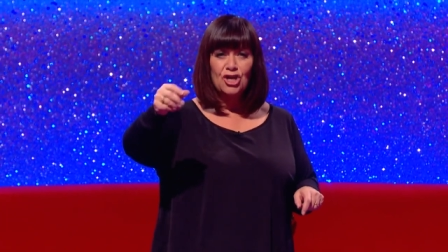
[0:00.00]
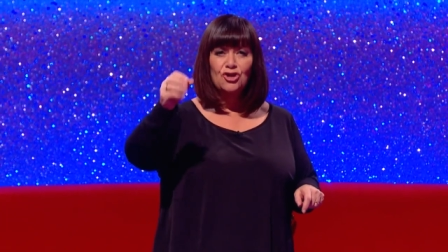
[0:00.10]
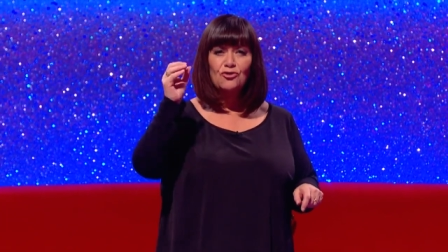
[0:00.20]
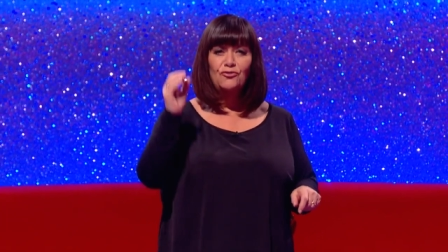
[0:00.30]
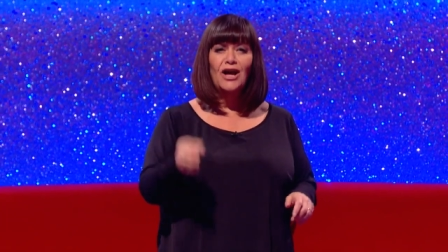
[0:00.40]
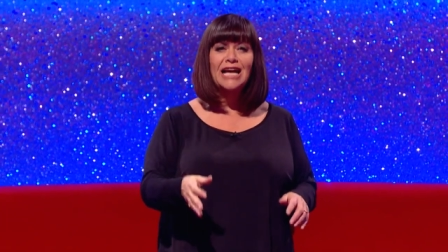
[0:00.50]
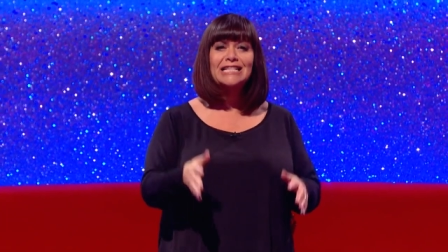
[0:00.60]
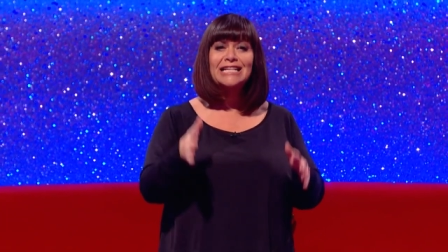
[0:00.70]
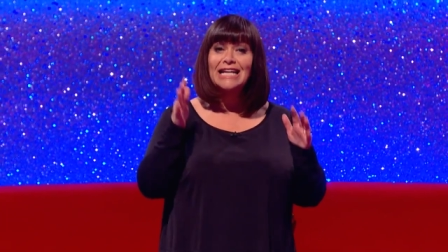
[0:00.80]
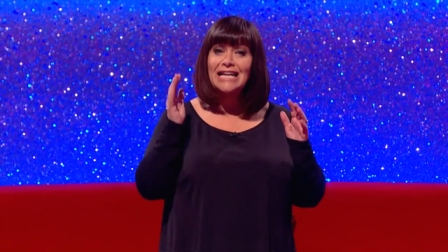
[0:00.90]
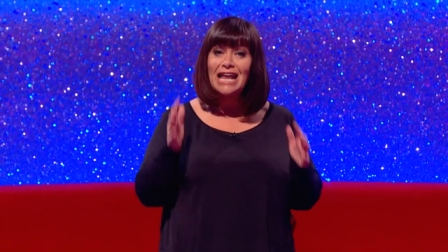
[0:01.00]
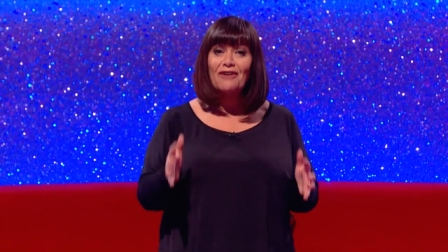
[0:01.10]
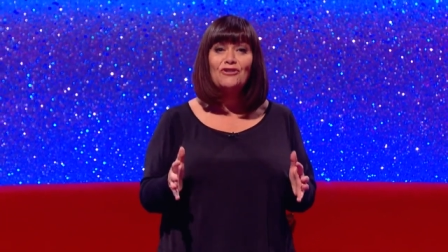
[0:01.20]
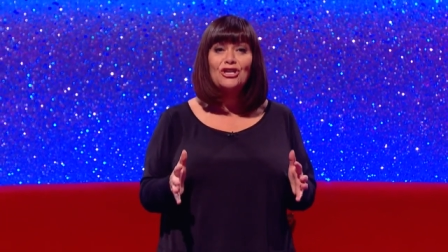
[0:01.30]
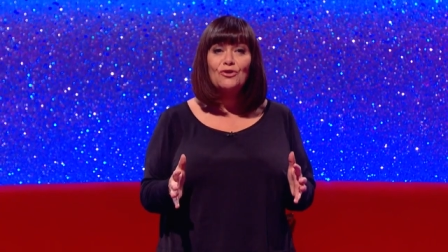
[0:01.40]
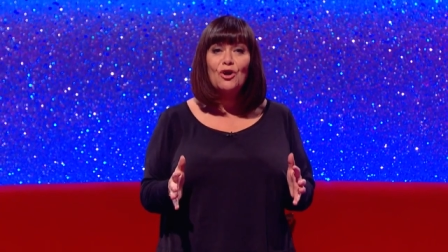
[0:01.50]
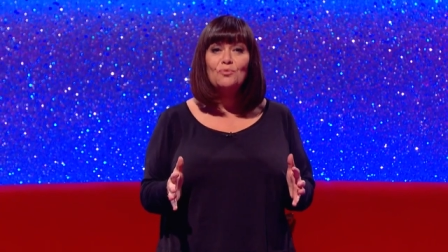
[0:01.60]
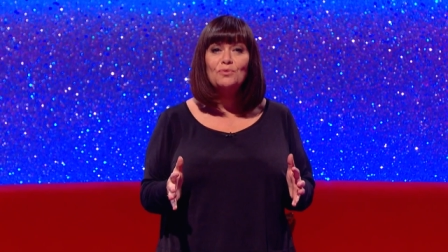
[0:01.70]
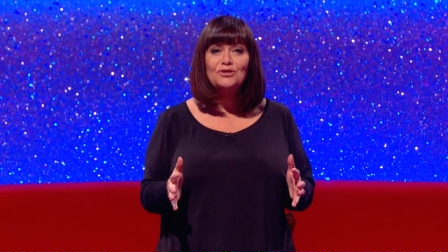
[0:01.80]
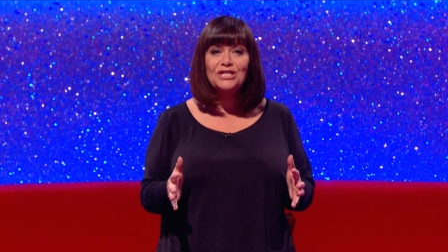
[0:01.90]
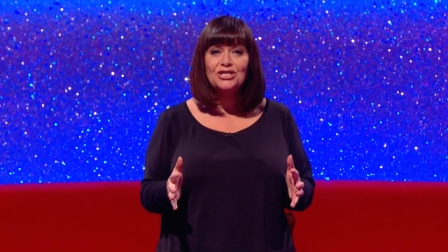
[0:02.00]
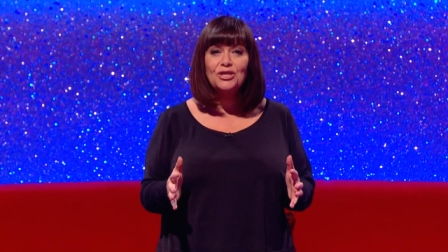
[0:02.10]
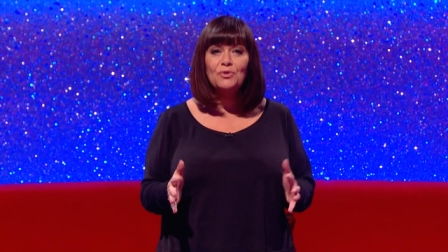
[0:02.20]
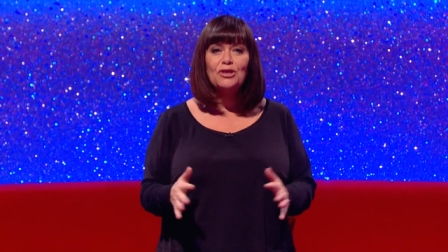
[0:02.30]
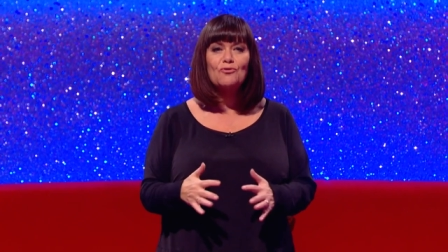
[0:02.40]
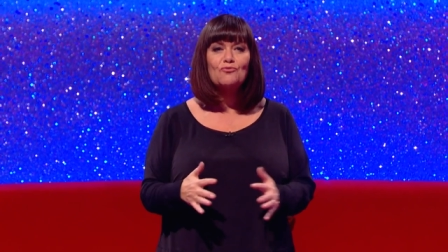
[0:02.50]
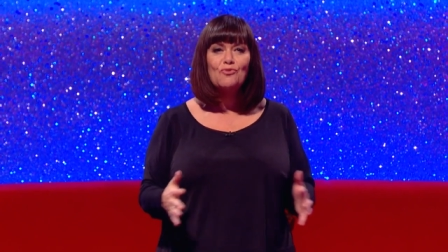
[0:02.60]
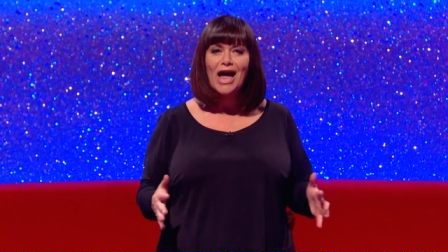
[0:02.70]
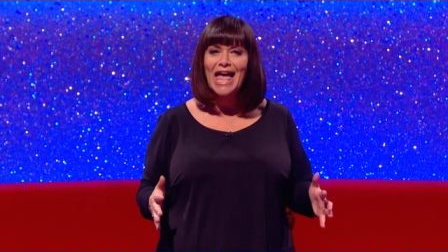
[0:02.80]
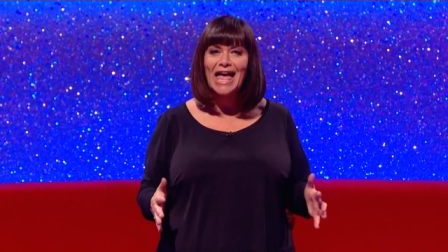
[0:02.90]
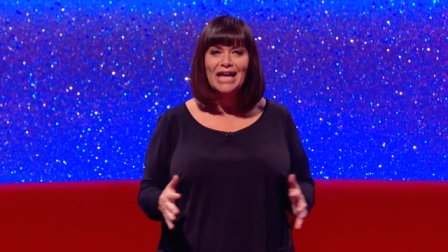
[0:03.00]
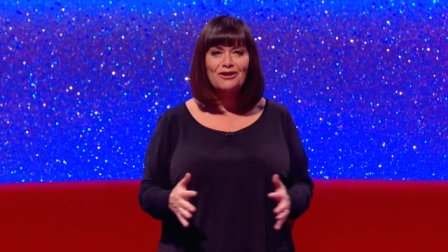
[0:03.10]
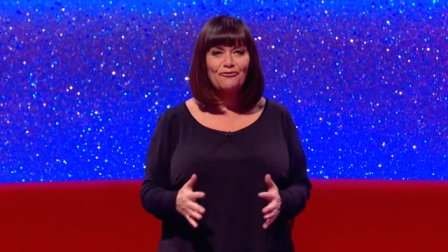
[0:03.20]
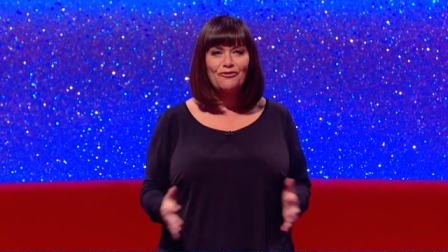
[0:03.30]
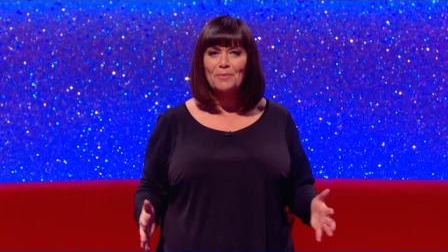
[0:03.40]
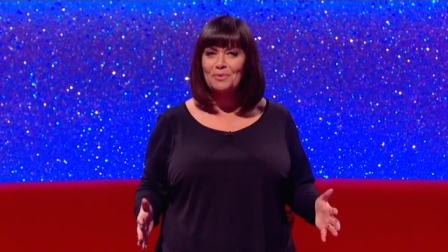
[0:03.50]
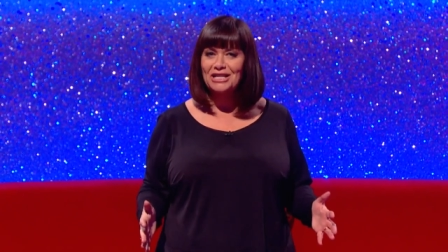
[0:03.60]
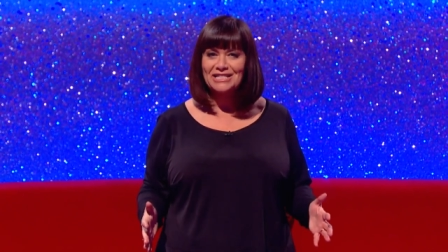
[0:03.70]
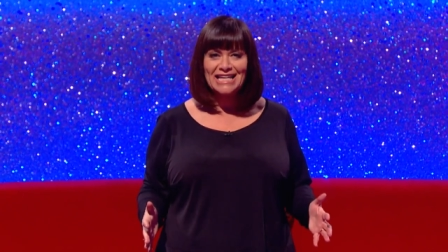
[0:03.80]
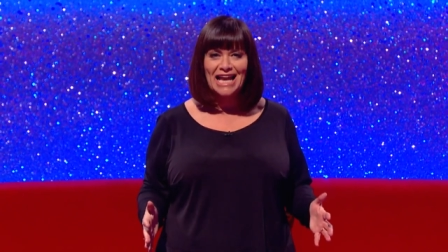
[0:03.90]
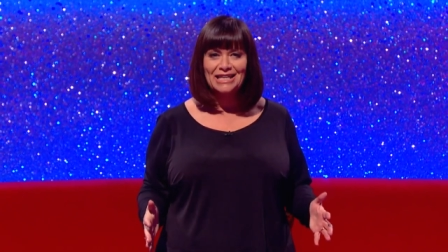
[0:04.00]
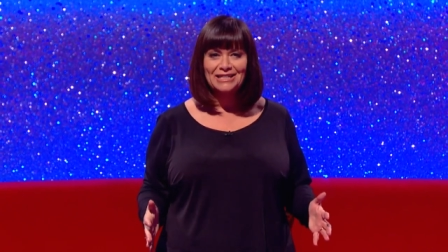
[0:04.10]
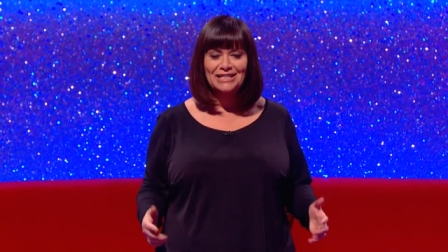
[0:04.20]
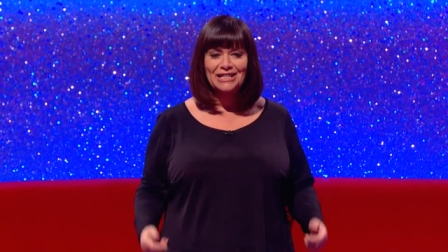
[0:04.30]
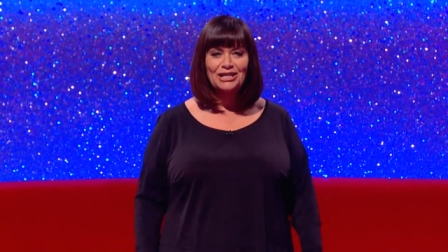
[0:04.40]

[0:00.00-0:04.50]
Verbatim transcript: you'll find an 11-year-old musician with a rare and fabulous talent.